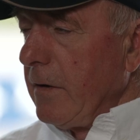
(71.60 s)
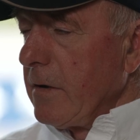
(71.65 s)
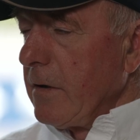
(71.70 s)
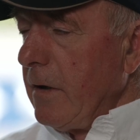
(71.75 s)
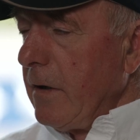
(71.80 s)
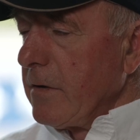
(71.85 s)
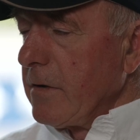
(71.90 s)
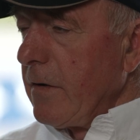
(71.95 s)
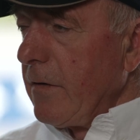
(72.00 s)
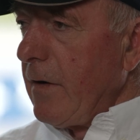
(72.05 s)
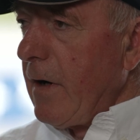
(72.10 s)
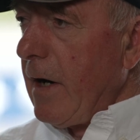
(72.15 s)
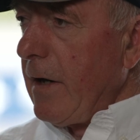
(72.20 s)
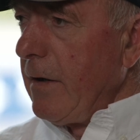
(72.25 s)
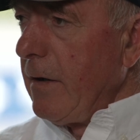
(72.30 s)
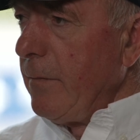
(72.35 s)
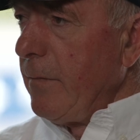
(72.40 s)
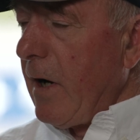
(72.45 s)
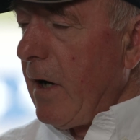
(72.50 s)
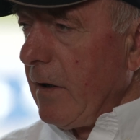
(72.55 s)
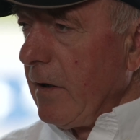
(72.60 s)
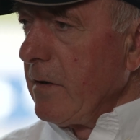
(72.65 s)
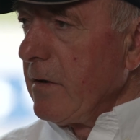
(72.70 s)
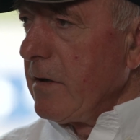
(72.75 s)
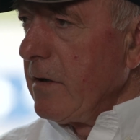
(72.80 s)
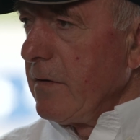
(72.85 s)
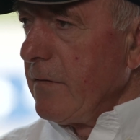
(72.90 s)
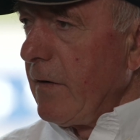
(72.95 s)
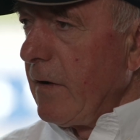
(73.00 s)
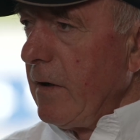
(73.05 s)
As a, as a rider,
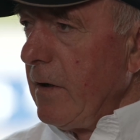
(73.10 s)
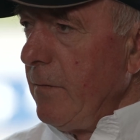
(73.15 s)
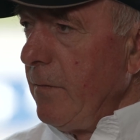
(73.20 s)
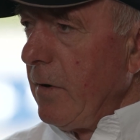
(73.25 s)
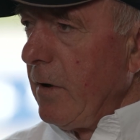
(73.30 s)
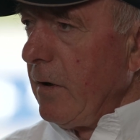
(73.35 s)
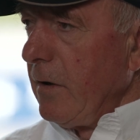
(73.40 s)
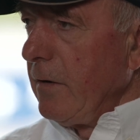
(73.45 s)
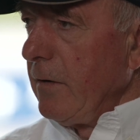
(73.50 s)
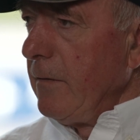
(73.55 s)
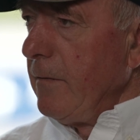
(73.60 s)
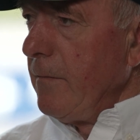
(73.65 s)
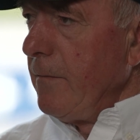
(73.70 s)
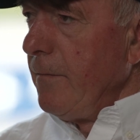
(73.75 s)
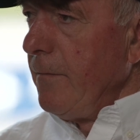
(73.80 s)
balance is very important.